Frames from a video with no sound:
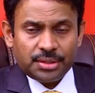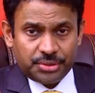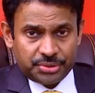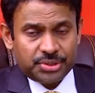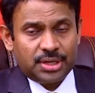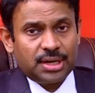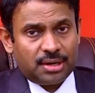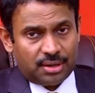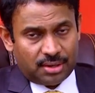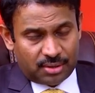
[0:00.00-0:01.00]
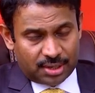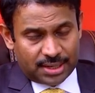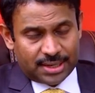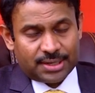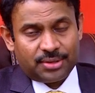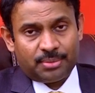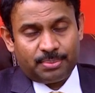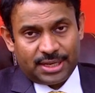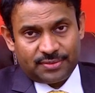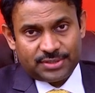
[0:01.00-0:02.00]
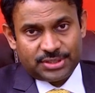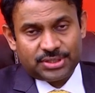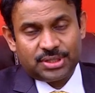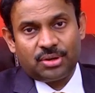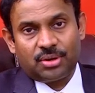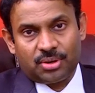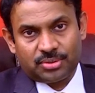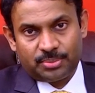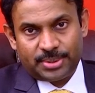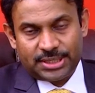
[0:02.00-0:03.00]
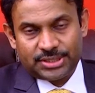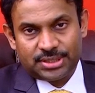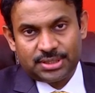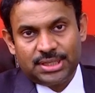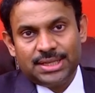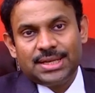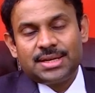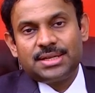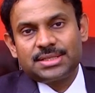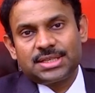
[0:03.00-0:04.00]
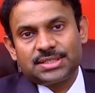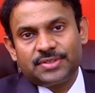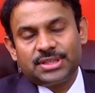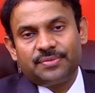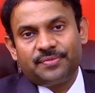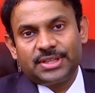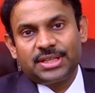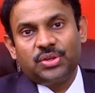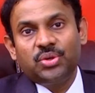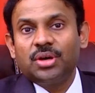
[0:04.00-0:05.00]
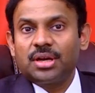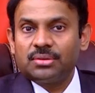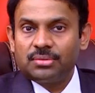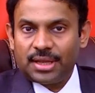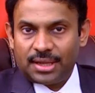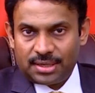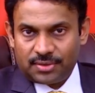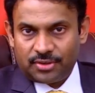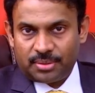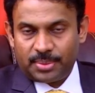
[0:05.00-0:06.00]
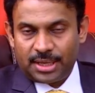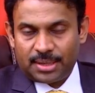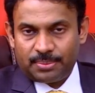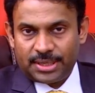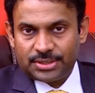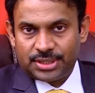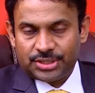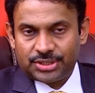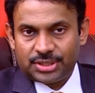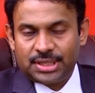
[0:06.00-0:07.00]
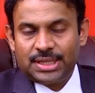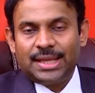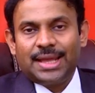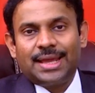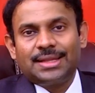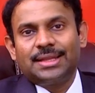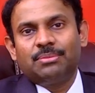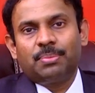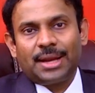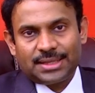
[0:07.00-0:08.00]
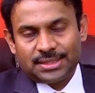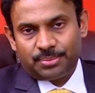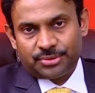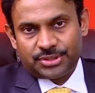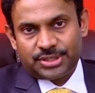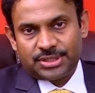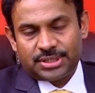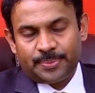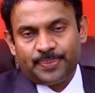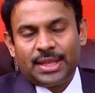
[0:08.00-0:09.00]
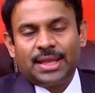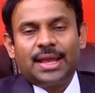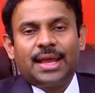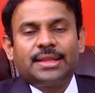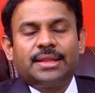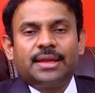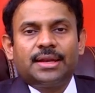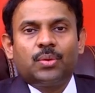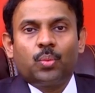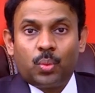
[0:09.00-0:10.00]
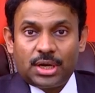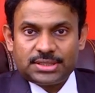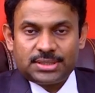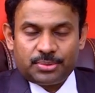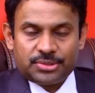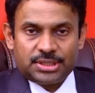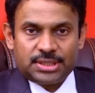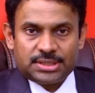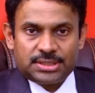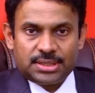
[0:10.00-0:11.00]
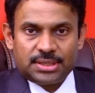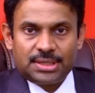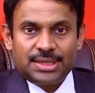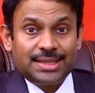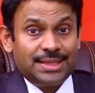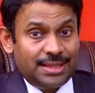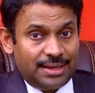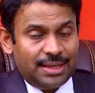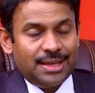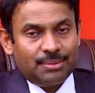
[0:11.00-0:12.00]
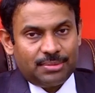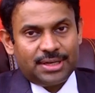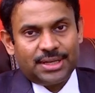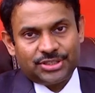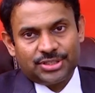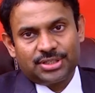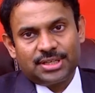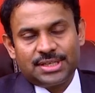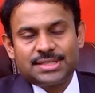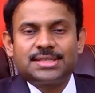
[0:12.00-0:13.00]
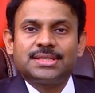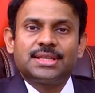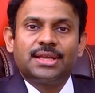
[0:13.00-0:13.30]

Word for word: you should contact your pain physician or orthopedician, discuss with them whether you are a good candidate for a PRP injection and then plan the procedure. And then once the procedure is done, the rehabilitation is